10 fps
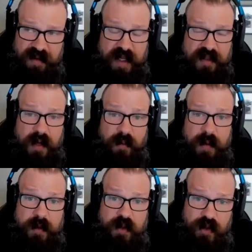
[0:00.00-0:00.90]
things that
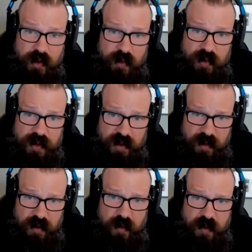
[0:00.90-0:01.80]
we would choose to
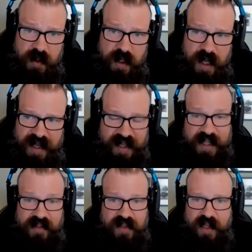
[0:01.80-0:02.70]
do. Like
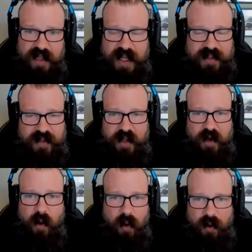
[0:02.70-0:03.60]
that's the
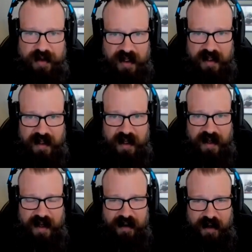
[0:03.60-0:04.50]
gold
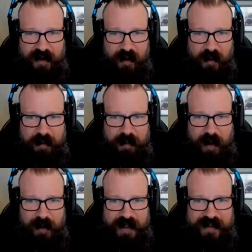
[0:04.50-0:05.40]
at the end of the
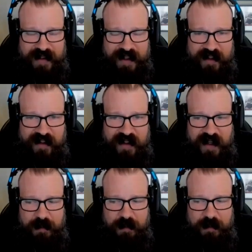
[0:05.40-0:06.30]
rainbow. It's
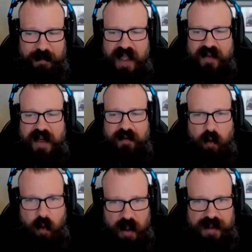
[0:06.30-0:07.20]
I've
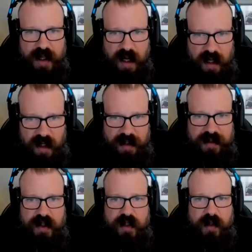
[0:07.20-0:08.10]
worked
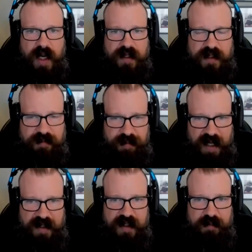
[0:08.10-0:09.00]
hard to create
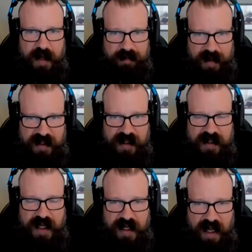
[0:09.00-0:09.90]
space in my
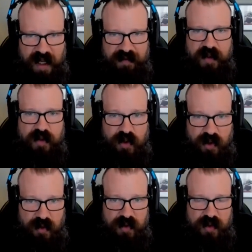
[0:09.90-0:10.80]
business and life to
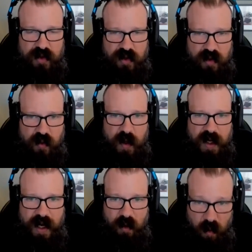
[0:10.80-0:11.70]
choose to do
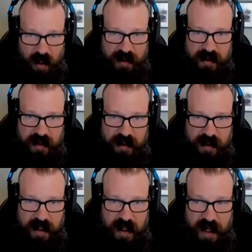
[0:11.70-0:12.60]
what I want.
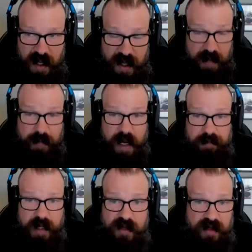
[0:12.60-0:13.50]
And that
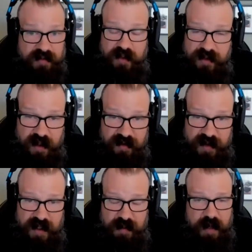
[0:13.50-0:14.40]
might be a different
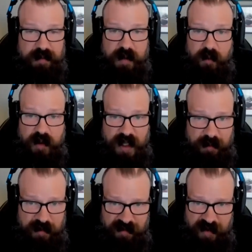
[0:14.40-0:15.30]
service. It might be more time with